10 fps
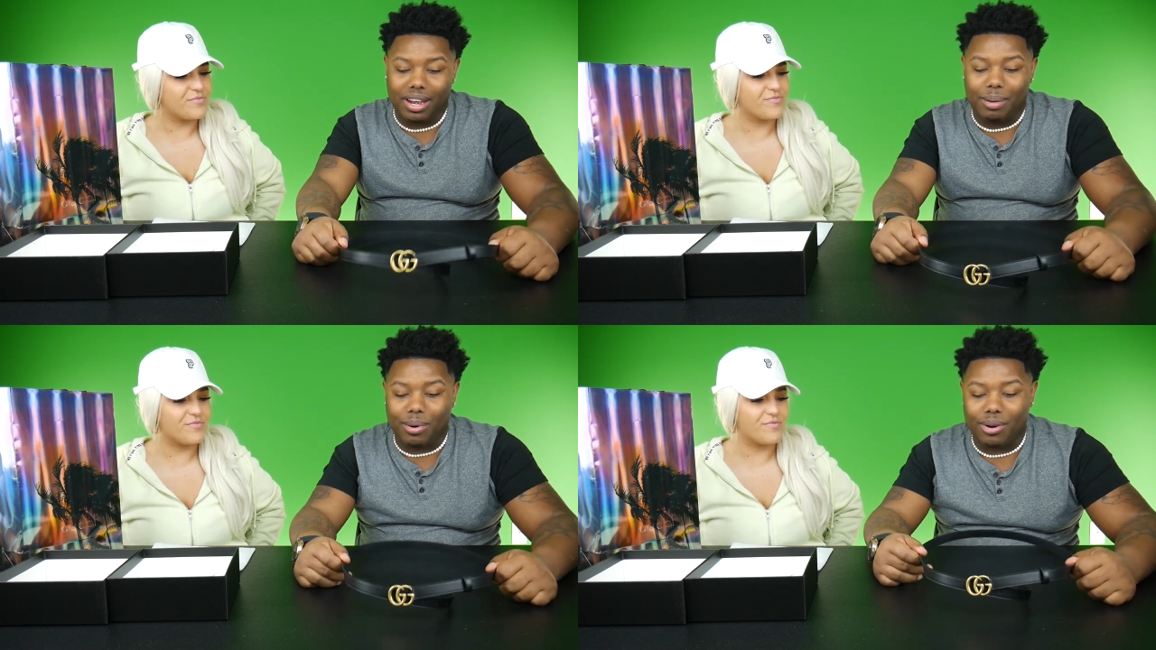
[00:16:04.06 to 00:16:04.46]

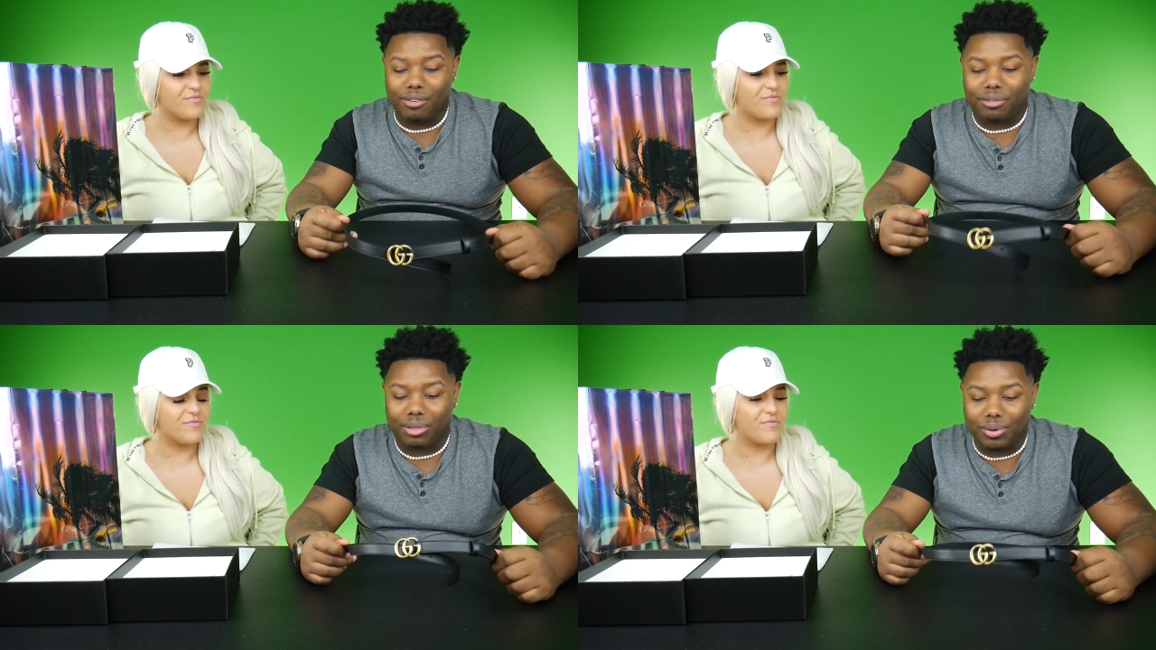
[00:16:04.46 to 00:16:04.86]
Speaker 1: ended up
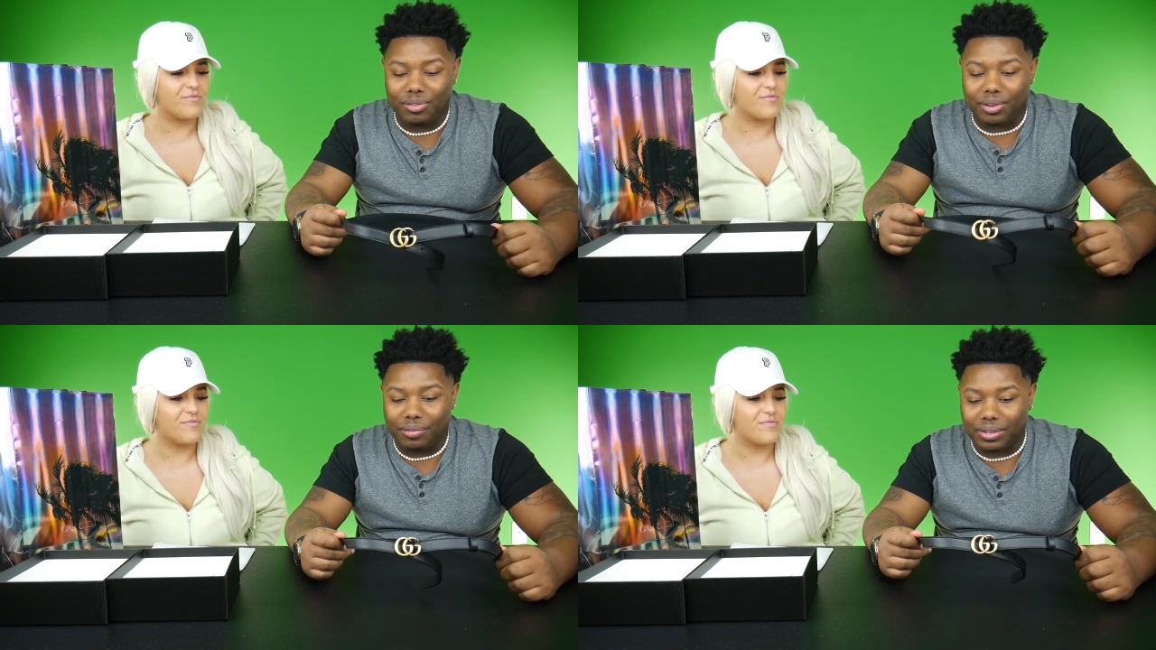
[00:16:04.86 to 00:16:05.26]
ordering for
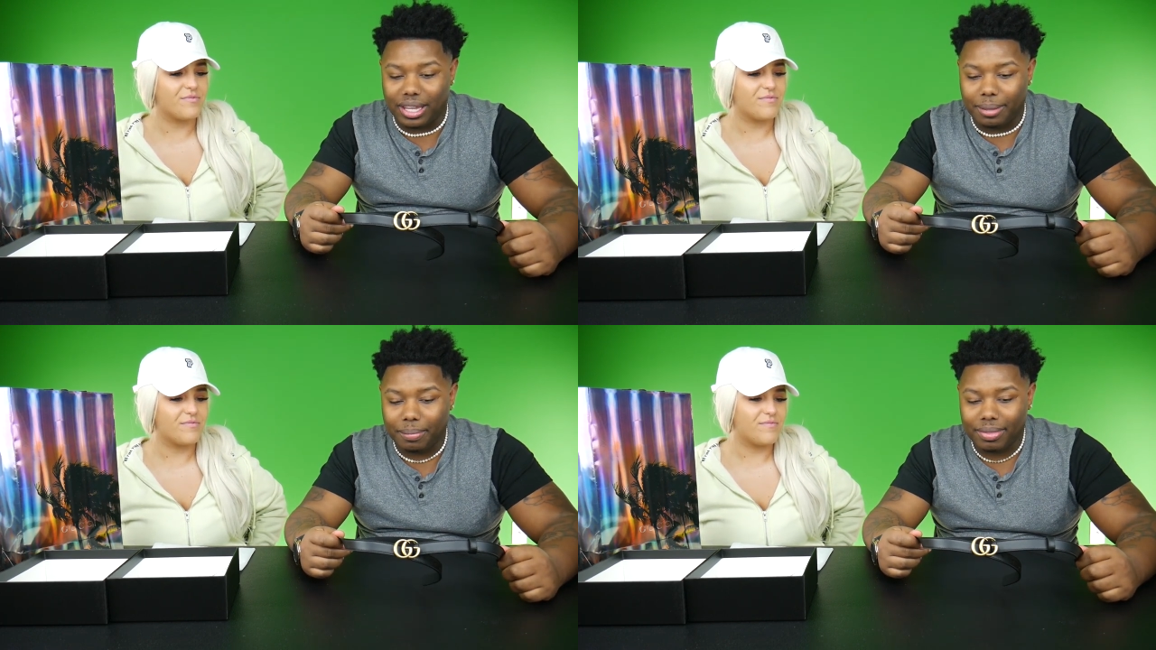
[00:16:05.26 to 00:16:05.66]

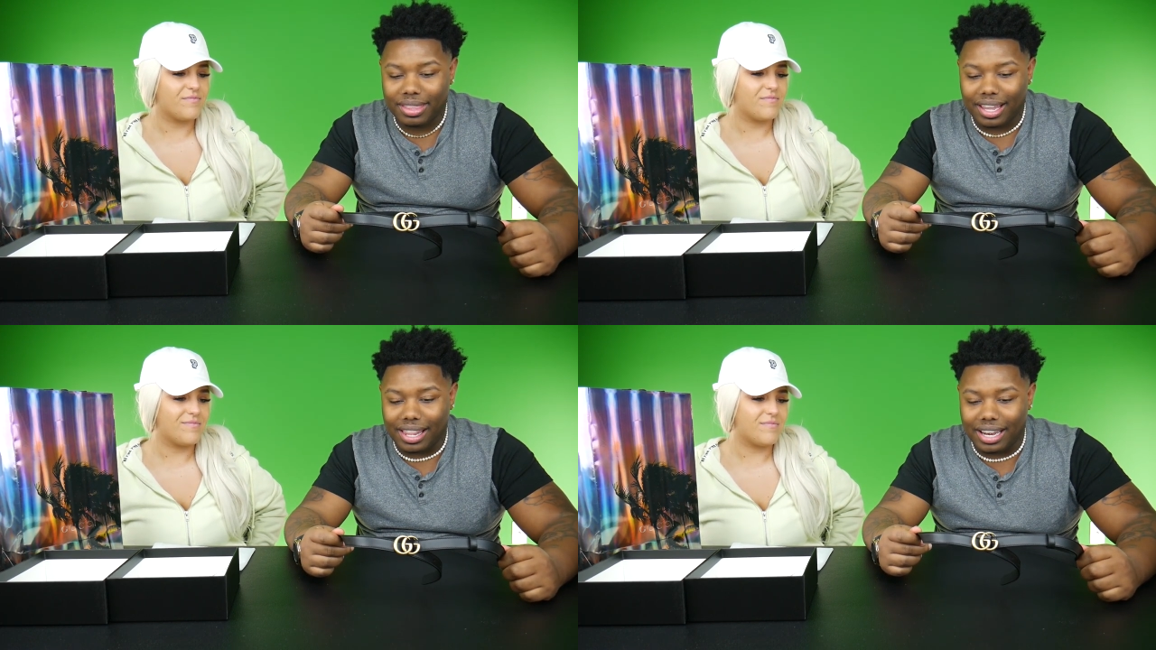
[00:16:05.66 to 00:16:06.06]
350.
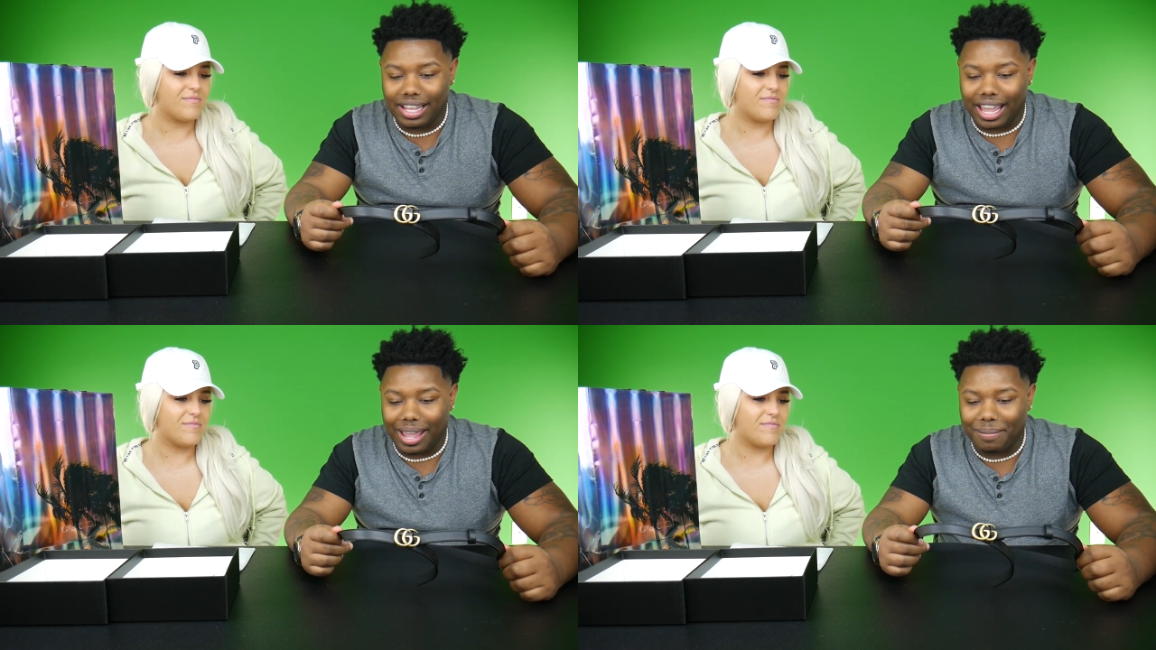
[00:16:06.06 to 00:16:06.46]
And then
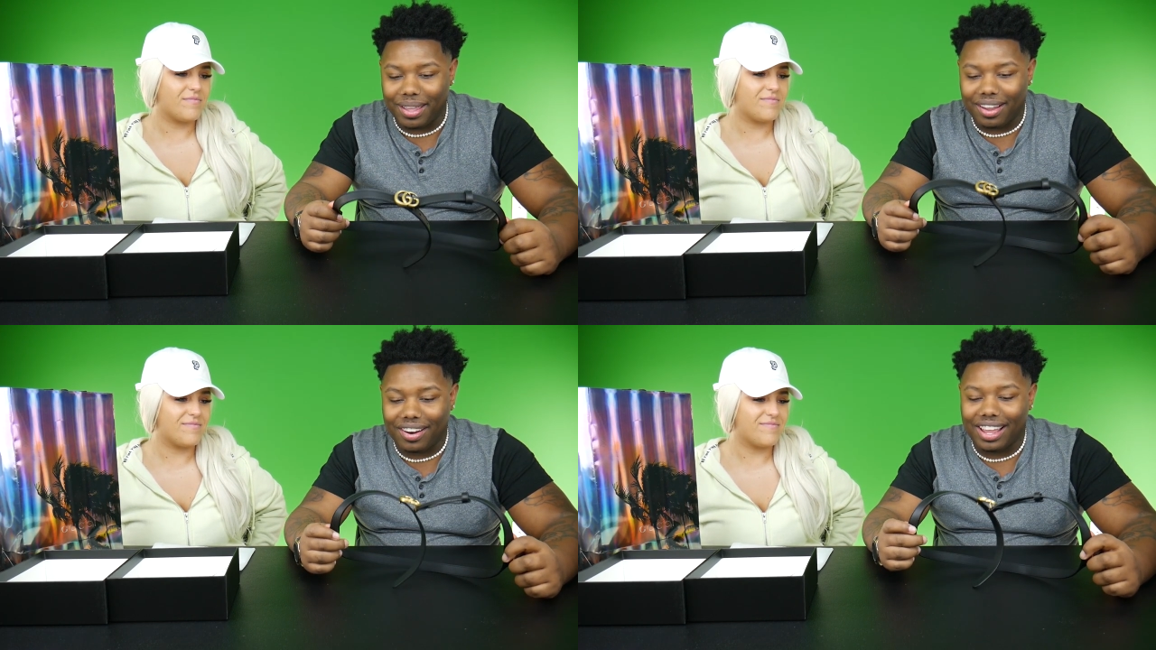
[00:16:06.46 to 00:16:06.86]
it came here,